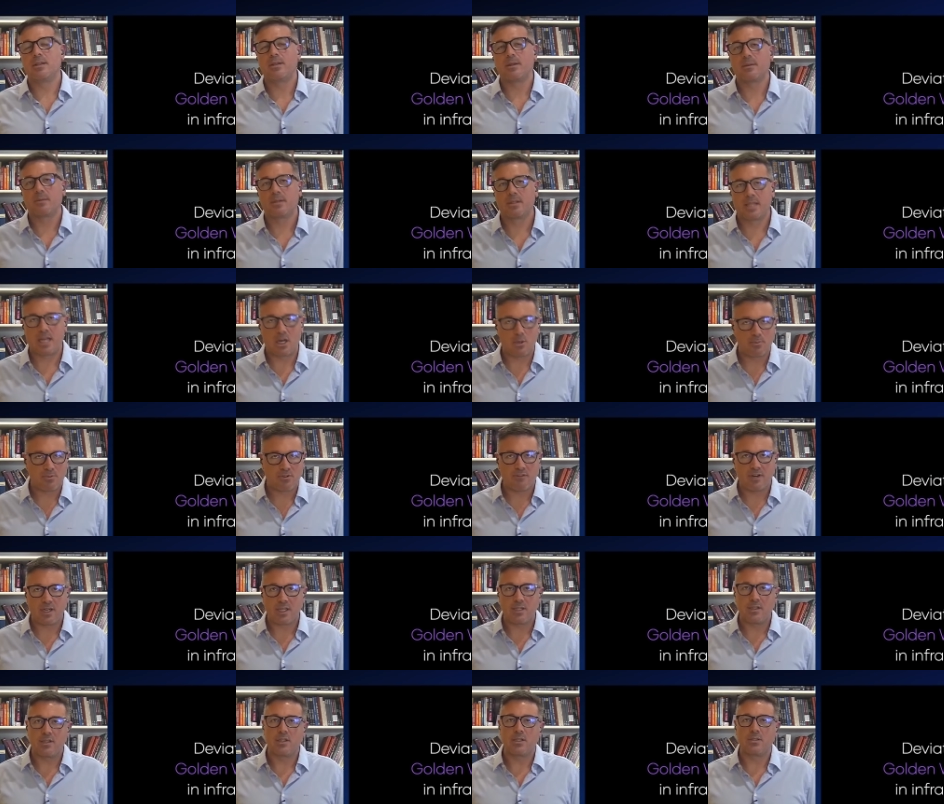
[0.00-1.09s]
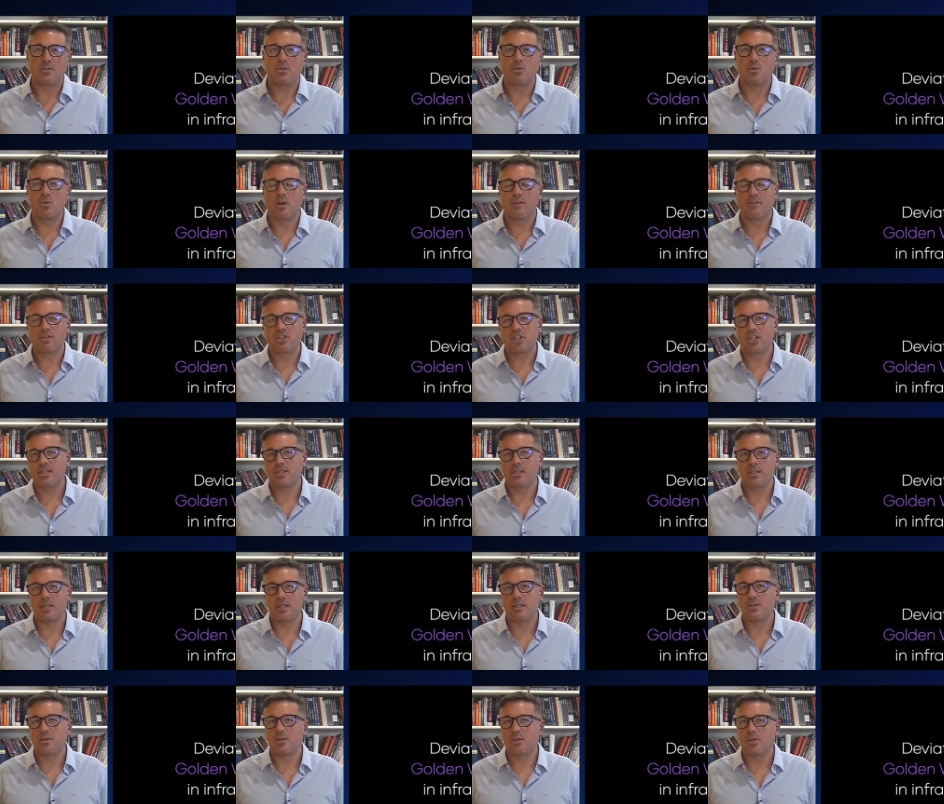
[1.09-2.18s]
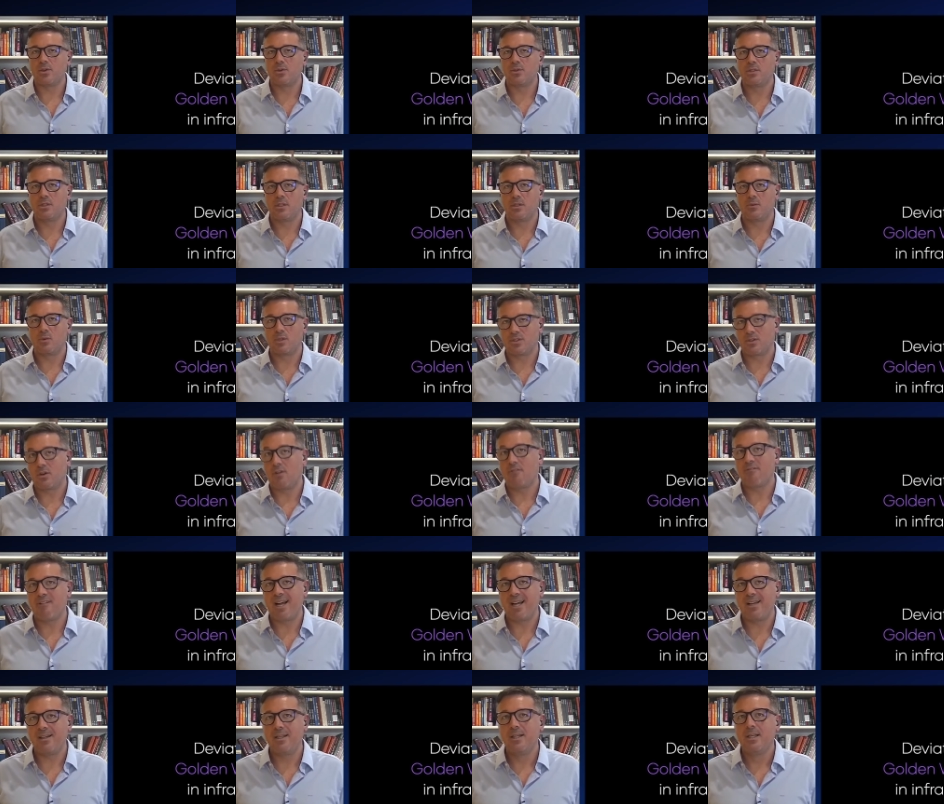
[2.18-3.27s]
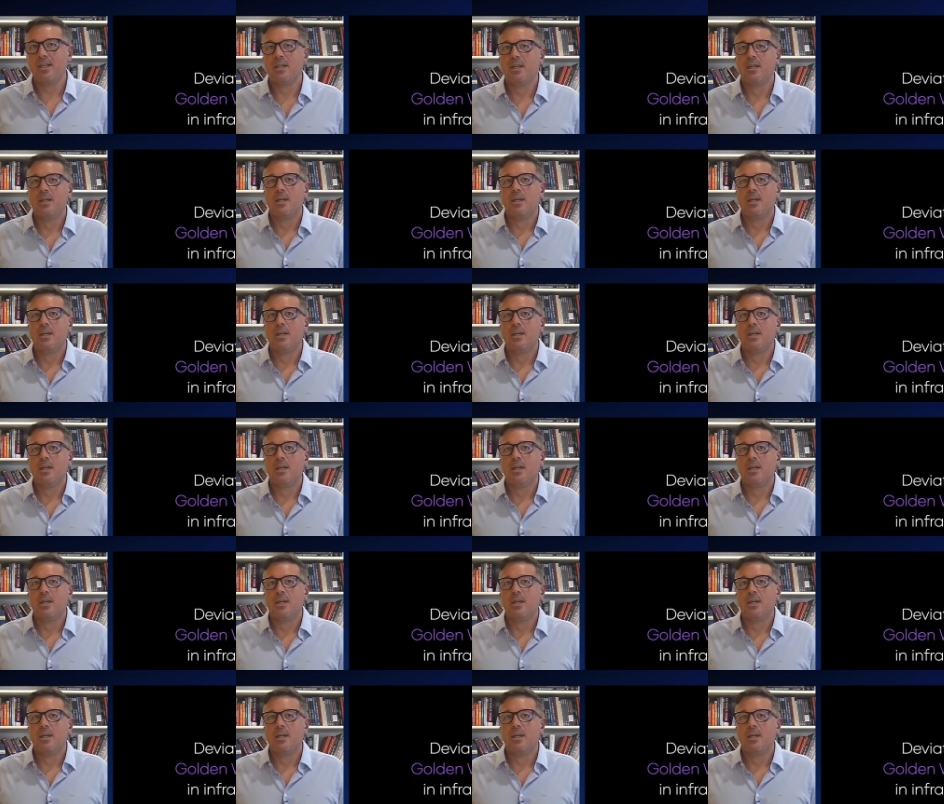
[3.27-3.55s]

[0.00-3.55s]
in the cloud provider and do whatever changes need to do to resolve that.